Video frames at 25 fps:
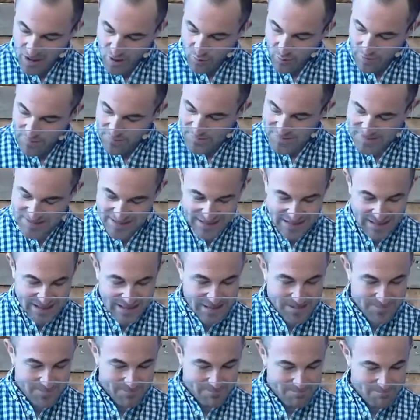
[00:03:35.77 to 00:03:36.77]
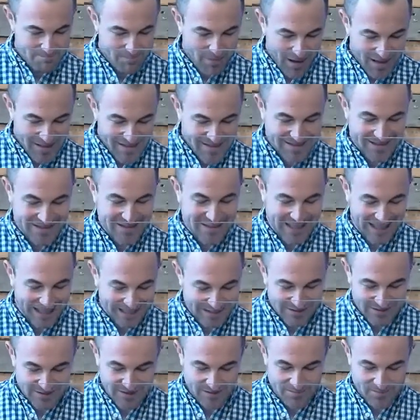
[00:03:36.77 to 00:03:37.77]
We've seen mighty
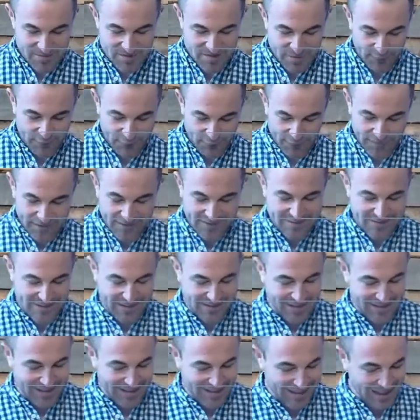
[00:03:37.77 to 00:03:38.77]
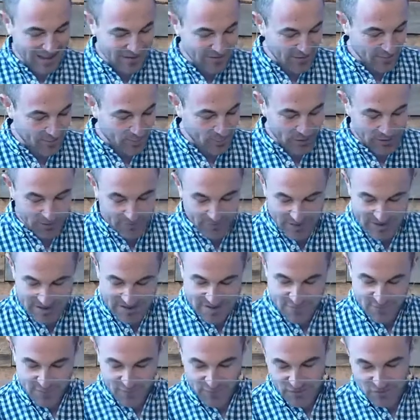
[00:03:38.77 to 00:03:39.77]
kingdoms defeated in the
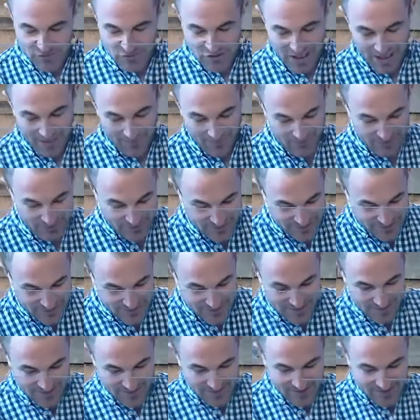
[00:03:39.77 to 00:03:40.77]
previous few chapters.